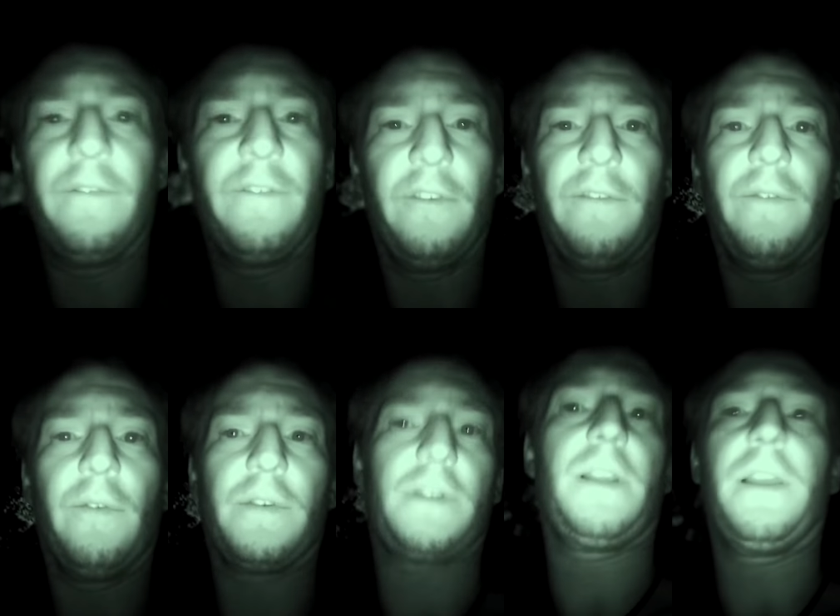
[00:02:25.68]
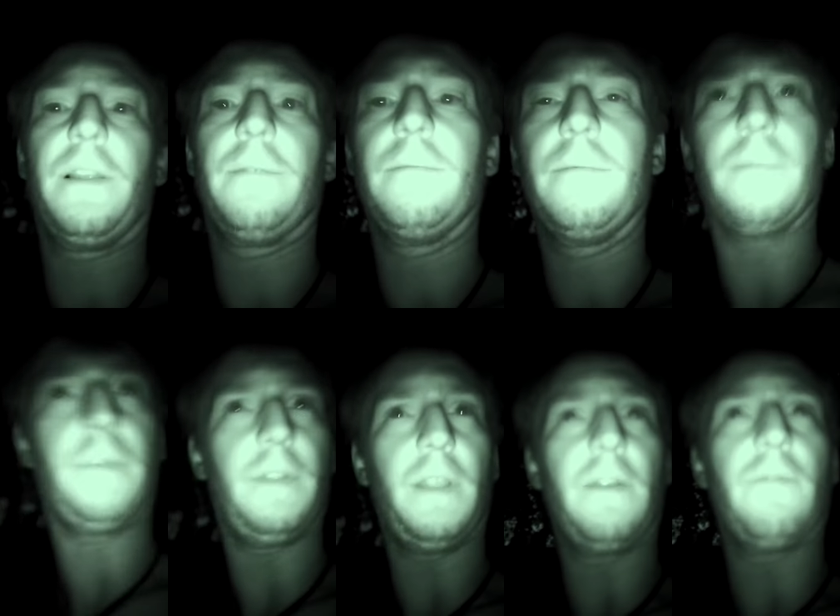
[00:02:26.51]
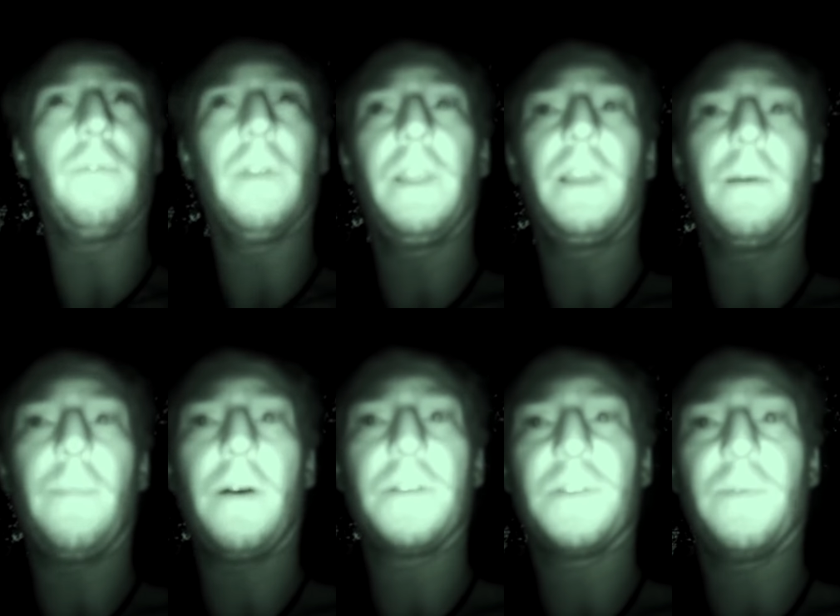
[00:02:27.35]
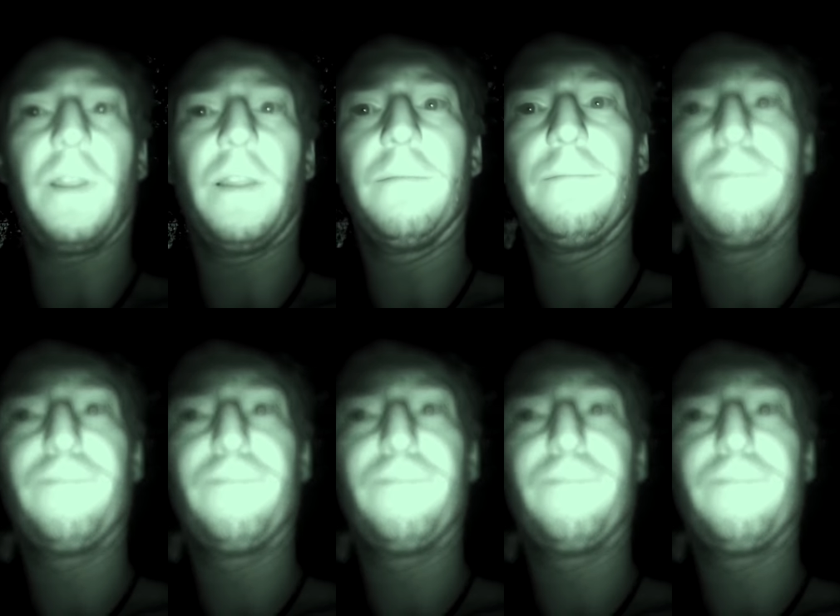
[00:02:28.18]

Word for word: in full force again. They've really come out swinging.